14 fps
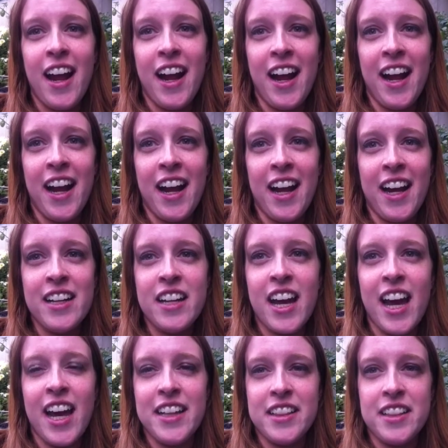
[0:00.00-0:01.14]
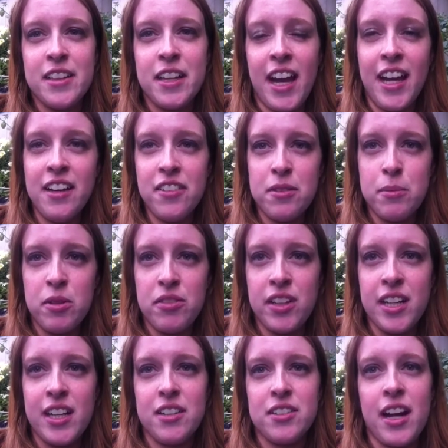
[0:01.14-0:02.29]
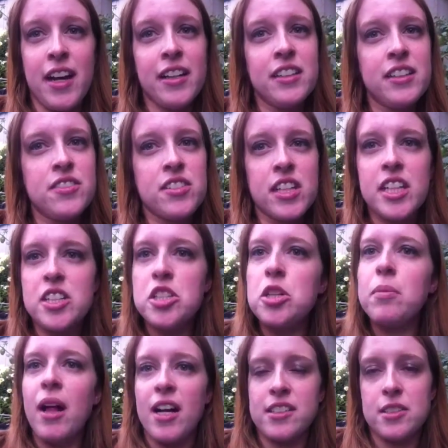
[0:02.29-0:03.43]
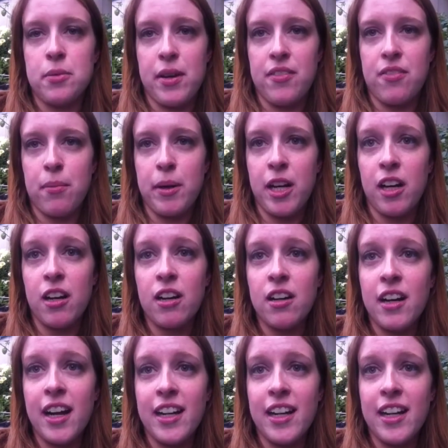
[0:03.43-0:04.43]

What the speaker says: And at the end of the movie, now, I lived like 2 blocks away from here.